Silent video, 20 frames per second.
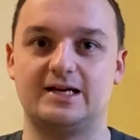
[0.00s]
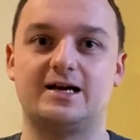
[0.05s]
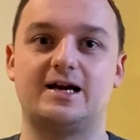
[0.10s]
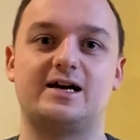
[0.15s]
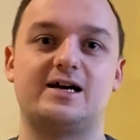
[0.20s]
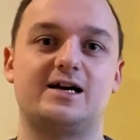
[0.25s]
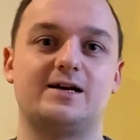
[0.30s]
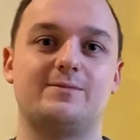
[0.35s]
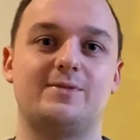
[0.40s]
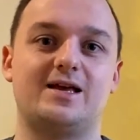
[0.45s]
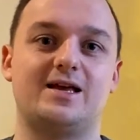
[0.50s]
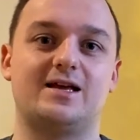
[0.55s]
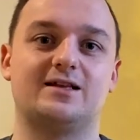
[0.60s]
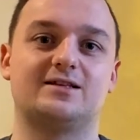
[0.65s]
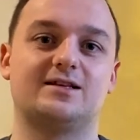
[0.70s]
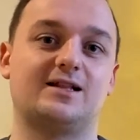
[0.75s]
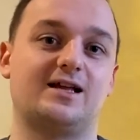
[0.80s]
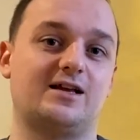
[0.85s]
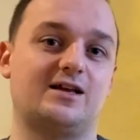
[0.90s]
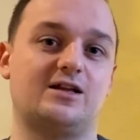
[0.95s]
I'm here to
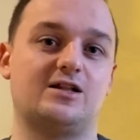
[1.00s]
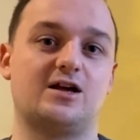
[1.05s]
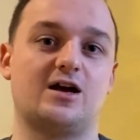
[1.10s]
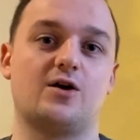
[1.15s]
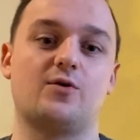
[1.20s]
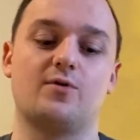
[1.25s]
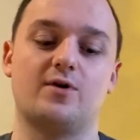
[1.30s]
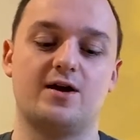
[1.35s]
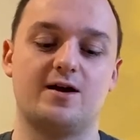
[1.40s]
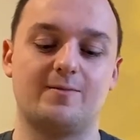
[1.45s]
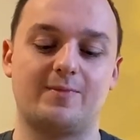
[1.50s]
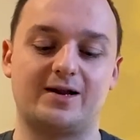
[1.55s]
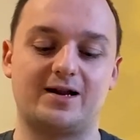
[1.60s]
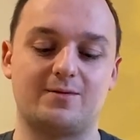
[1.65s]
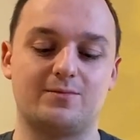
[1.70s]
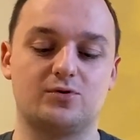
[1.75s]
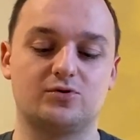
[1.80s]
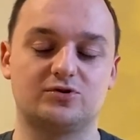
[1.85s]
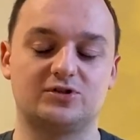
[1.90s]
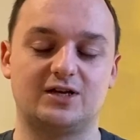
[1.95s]
let you know, but
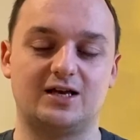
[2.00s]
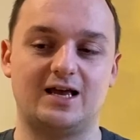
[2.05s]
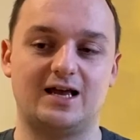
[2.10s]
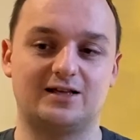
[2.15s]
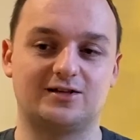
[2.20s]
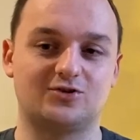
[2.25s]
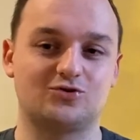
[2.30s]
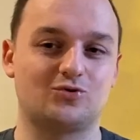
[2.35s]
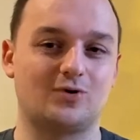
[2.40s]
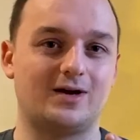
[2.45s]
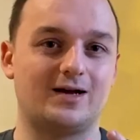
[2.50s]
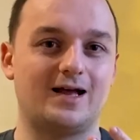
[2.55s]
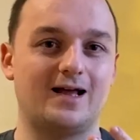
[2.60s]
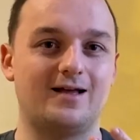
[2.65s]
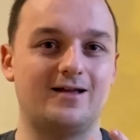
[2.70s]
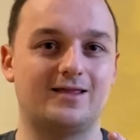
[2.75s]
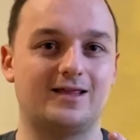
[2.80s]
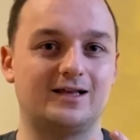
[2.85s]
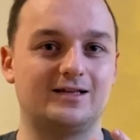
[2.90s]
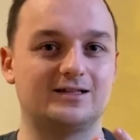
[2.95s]
I'm also here to try
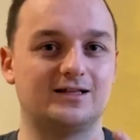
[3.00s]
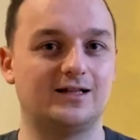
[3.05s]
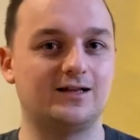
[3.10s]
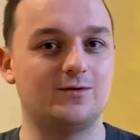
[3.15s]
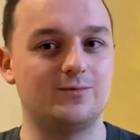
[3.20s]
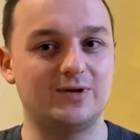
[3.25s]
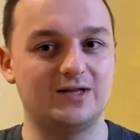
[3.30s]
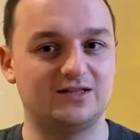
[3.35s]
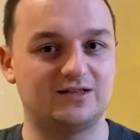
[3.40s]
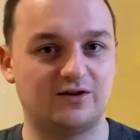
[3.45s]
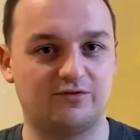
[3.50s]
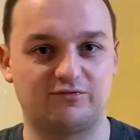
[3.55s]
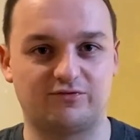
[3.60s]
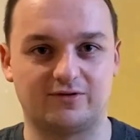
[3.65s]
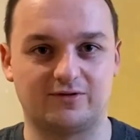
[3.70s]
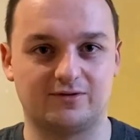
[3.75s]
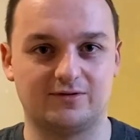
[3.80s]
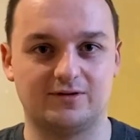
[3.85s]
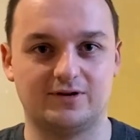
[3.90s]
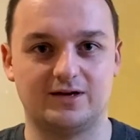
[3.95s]
things a little bit
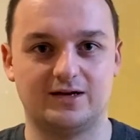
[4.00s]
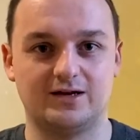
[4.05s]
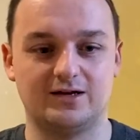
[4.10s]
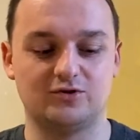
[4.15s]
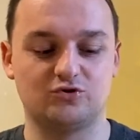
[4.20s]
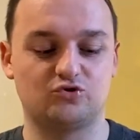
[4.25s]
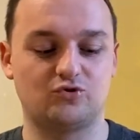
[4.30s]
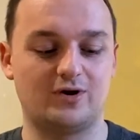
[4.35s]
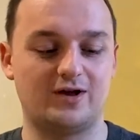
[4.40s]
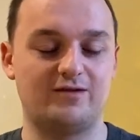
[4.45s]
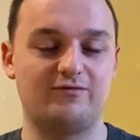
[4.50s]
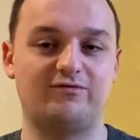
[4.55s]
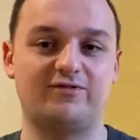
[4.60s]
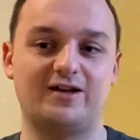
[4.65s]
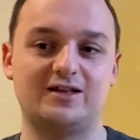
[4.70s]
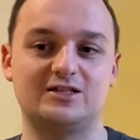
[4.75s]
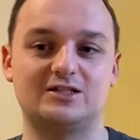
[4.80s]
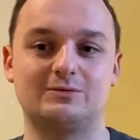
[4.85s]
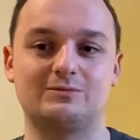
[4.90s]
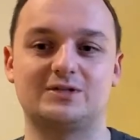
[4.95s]
different. Try and
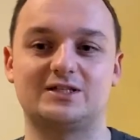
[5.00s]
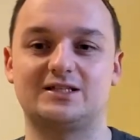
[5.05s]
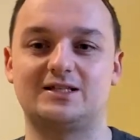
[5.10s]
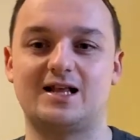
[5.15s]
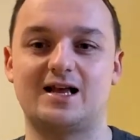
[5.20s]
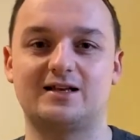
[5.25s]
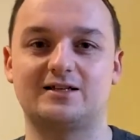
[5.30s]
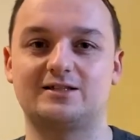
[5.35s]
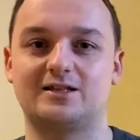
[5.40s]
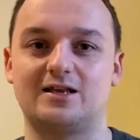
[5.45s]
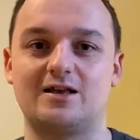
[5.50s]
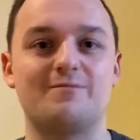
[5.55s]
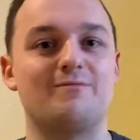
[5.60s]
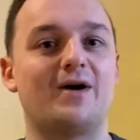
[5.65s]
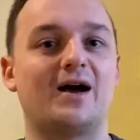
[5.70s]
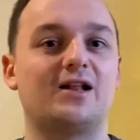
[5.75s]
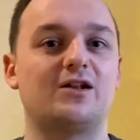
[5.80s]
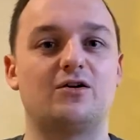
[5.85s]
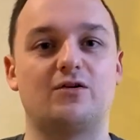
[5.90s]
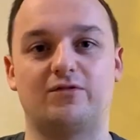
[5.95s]
find some snacks that you
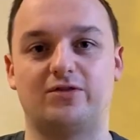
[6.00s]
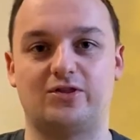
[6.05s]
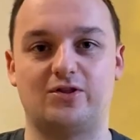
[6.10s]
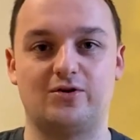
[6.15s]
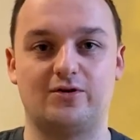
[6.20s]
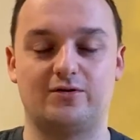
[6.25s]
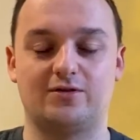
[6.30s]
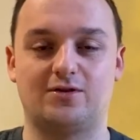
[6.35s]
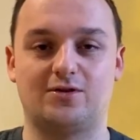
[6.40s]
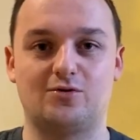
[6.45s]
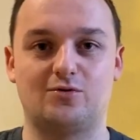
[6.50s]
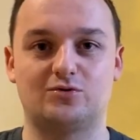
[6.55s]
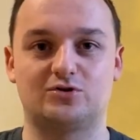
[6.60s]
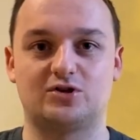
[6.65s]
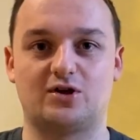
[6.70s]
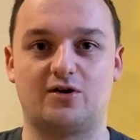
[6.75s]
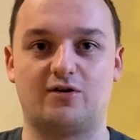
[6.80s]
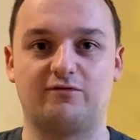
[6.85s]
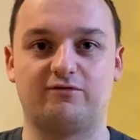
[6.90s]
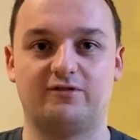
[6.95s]
might not have th thought
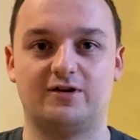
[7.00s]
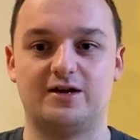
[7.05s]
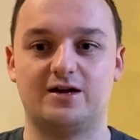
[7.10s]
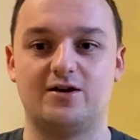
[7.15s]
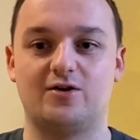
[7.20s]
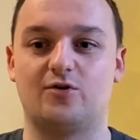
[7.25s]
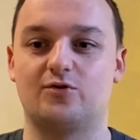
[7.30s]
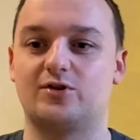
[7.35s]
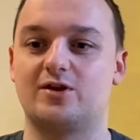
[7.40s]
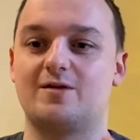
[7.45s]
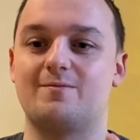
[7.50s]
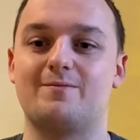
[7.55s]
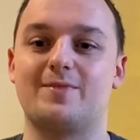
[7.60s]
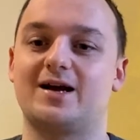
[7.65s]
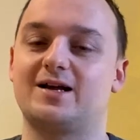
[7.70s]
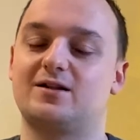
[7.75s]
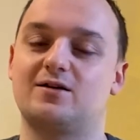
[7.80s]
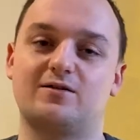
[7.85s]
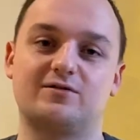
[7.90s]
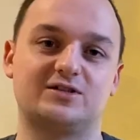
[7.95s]
of or that you
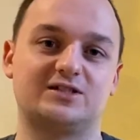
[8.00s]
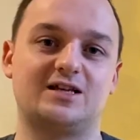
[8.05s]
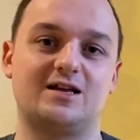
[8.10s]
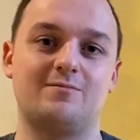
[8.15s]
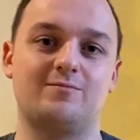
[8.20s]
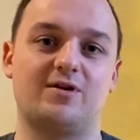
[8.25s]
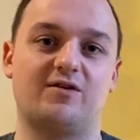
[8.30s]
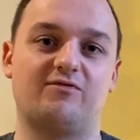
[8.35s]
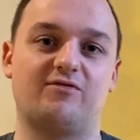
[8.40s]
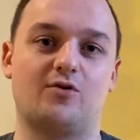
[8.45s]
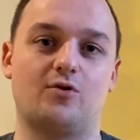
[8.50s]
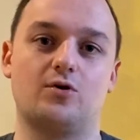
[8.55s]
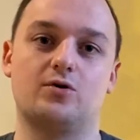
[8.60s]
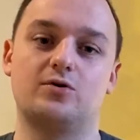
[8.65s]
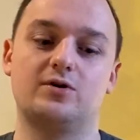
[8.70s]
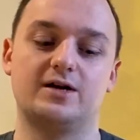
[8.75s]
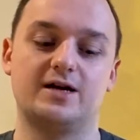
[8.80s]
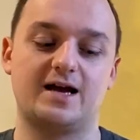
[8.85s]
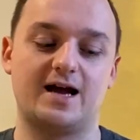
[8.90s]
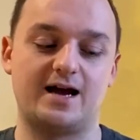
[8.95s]
might not have seen before,
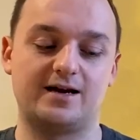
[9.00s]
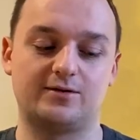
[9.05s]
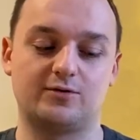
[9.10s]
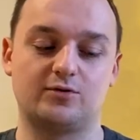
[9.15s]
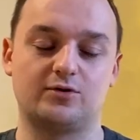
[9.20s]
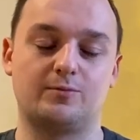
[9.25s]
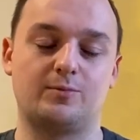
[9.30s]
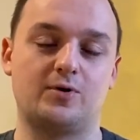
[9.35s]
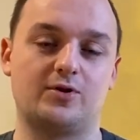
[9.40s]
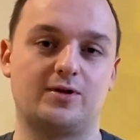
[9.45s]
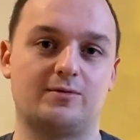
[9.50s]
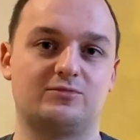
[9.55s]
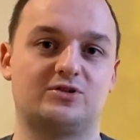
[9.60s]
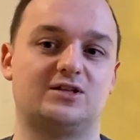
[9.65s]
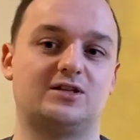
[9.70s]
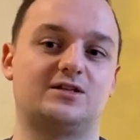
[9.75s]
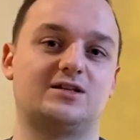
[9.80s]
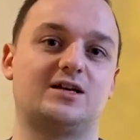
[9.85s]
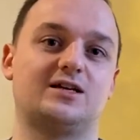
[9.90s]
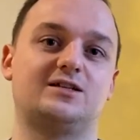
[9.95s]
and I'm going to put them to
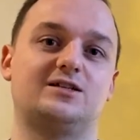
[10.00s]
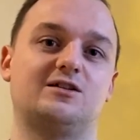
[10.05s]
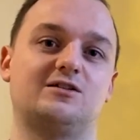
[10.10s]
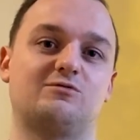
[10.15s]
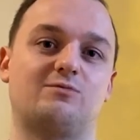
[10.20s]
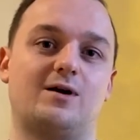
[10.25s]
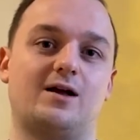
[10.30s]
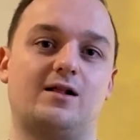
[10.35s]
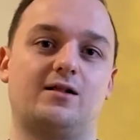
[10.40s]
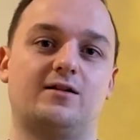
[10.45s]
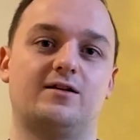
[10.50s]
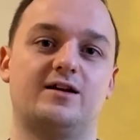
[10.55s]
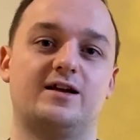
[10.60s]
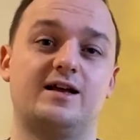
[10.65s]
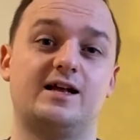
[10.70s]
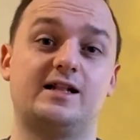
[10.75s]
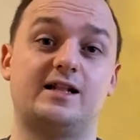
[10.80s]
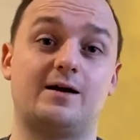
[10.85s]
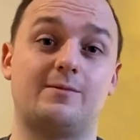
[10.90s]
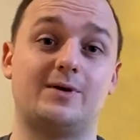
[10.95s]
the test as well.
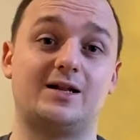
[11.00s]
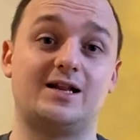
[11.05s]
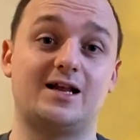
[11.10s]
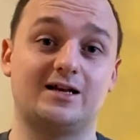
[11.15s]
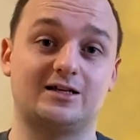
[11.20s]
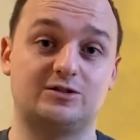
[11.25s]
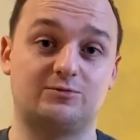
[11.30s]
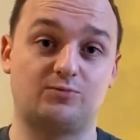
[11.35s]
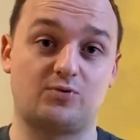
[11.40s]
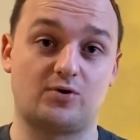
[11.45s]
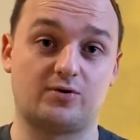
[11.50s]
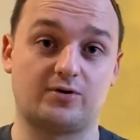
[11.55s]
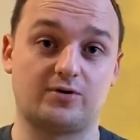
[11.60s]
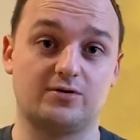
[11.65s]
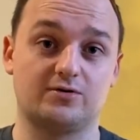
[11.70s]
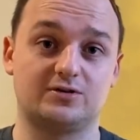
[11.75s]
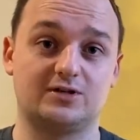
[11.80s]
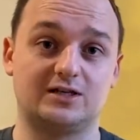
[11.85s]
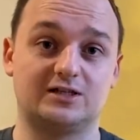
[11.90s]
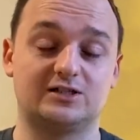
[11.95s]
Now, my next
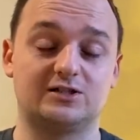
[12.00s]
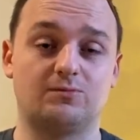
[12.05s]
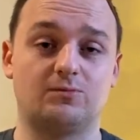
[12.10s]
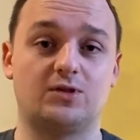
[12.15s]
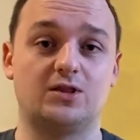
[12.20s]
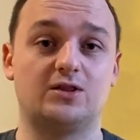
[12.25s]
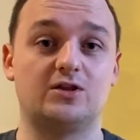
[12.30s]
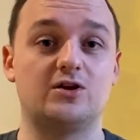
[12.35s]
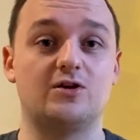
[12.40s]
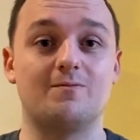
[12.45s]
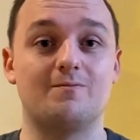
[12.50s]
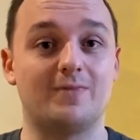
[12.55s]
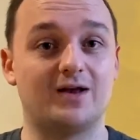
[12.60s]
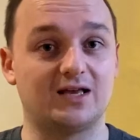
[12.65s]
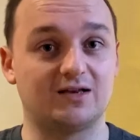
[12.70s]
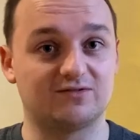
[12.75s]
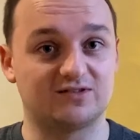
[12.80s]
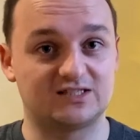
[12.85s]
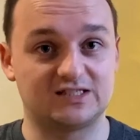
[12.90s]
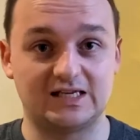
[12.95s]
product is something that you may
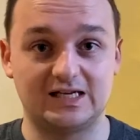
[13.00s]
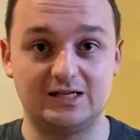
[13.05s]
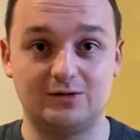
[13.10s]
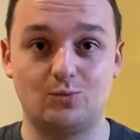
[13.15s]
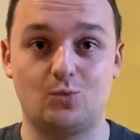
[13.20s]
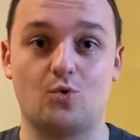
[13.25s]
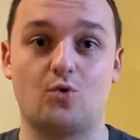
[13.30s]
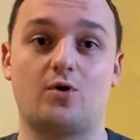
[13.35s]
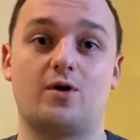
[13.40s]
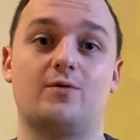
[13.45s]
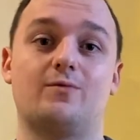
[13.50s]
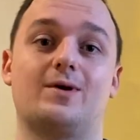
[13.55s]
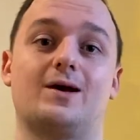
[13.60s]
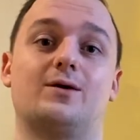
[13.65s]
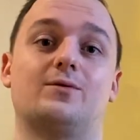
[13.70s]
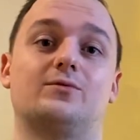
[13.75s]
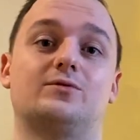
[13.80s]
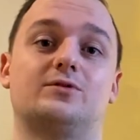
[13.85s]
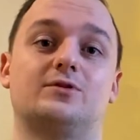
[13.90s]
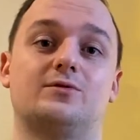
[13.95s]
have seen walking
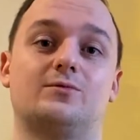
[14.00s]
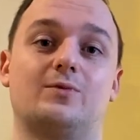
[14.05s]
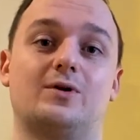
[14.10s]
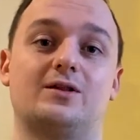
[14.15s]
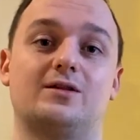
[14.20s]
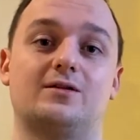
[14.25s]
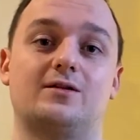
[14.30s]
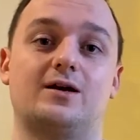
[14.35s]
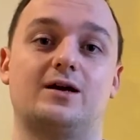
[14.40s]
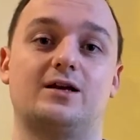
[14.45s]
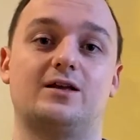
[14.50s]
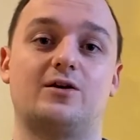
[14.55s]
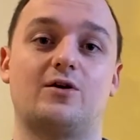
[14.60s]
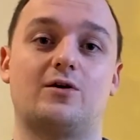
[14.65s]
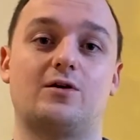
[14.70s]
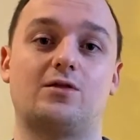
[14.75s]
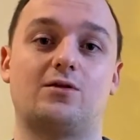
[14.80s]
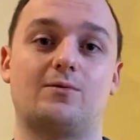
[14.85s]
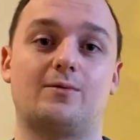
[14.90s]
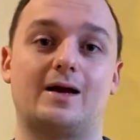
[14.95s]
around when uh, you're
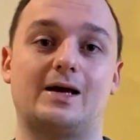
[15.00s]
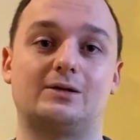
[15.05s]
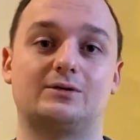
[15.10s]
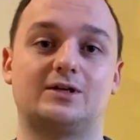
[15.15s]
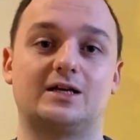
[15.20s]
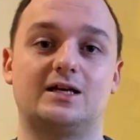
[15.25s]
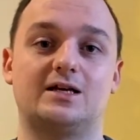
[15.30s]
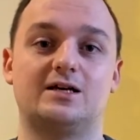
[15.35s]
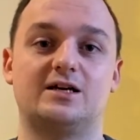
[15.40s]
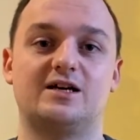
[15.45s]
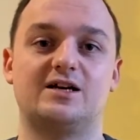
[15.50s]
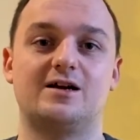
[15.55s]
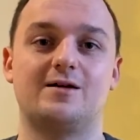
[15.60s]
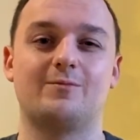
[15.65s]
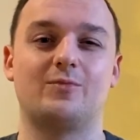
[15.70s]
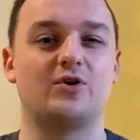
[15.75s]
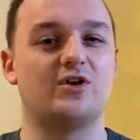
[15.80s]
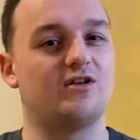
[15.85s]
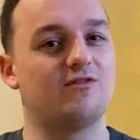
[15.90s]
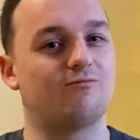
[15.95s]
going through Aldi,
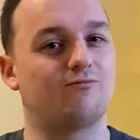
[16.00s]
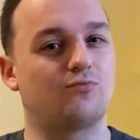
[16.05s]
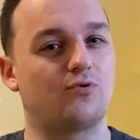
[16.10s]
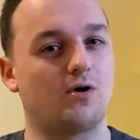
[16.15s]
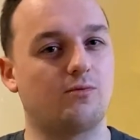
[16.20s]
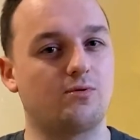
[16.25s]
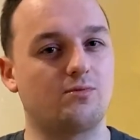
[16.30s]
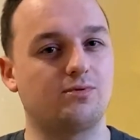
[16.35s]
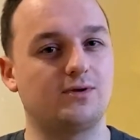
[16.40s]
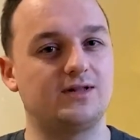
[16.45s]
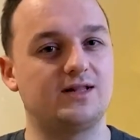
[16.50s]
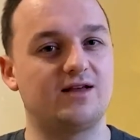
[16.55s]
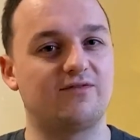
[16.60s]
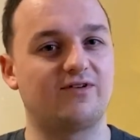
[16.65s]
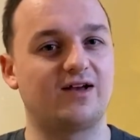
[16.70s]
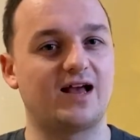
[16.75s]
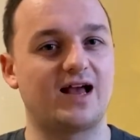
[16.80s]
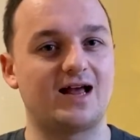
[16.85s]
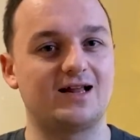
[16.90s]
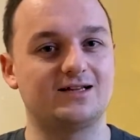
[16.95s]
but you've probably never
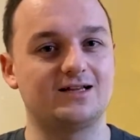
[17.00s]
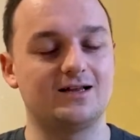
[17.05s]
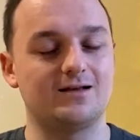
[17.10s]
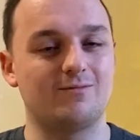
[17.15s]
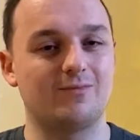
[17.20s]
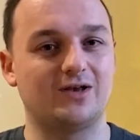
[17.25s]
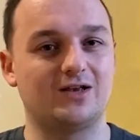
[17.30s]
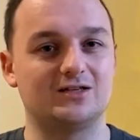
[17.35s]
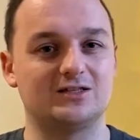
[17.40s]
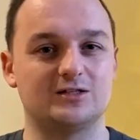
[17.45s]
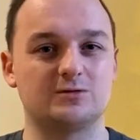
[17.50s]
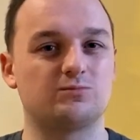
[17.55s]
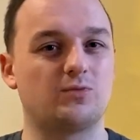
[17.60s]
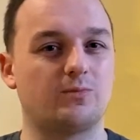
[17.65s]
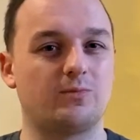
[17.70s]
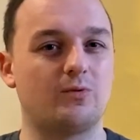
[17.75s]
had it because it's probably